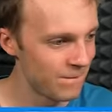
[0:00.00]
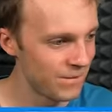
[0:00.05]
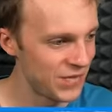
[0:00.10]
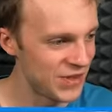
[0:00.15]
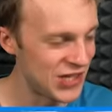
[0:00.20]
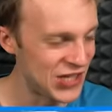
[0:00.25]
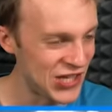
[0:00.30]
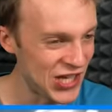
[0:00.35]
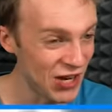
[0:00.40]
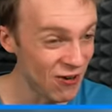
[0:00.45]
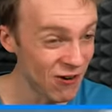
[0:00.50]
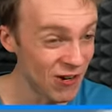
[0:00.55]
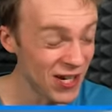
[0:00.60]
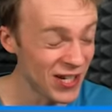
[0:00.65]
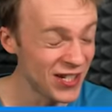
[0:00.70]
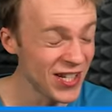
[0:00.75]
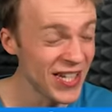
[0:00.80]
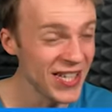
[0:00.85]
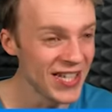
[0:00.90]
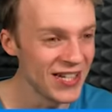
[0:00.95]

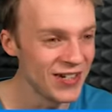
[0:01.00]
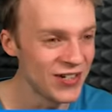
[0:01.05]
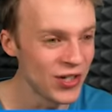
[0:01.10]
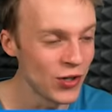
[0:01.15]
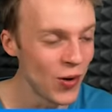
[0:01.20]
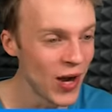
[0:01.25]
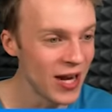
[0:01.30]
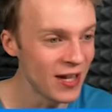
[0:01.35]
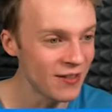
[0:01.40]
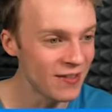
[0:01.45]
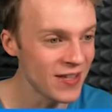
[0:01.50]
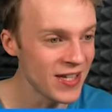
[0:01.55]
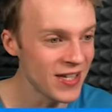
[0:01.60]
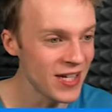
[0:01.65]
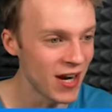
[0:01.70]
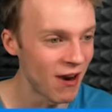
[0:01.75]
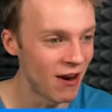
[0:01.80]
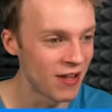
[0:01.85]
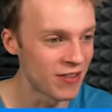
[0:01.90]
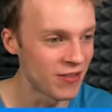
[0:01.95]
Seriously, then do anything?
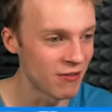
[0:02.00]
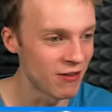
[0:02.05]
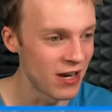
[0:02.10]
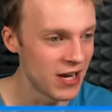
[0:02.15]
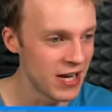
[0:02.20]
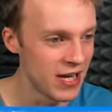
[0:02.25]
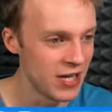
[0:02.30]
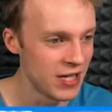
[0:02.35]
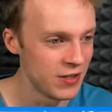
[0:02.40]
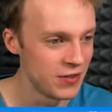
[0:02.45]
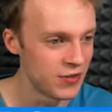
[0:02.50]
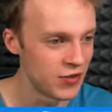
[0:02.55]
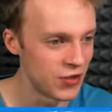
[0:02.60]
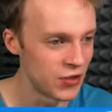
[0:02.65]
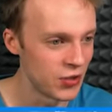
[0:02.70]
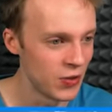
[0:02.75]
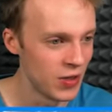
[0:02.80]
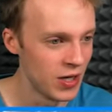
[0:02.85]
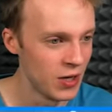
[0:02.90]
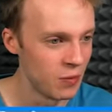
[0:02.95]
All right, three,
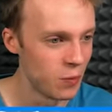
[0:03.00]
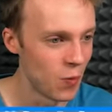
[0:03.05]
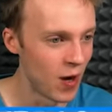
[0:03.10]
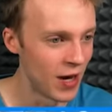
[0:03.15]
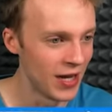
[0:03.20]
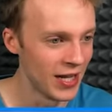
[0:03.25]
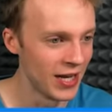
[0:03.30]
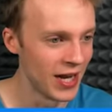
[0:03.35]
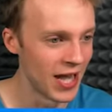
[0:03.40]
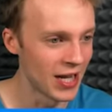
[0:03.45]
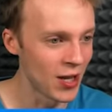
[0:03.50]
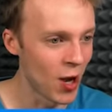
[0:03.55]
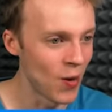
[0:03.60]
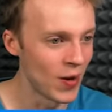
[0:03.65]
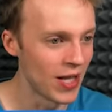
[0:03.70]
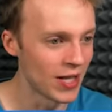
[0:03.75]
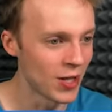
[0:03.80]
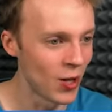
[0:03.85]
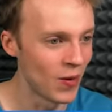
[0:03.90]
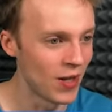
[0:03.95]
two, one. Let go,
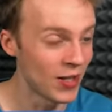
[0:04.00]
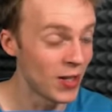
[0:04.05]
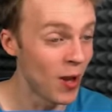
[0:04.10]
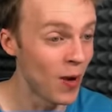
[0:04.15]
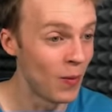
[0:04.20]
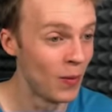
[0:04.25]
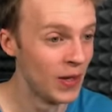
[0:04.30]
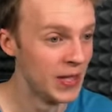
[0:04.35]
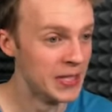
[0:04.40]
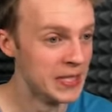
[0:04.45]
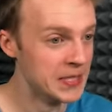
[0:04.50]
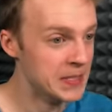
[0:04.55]
let go, let go.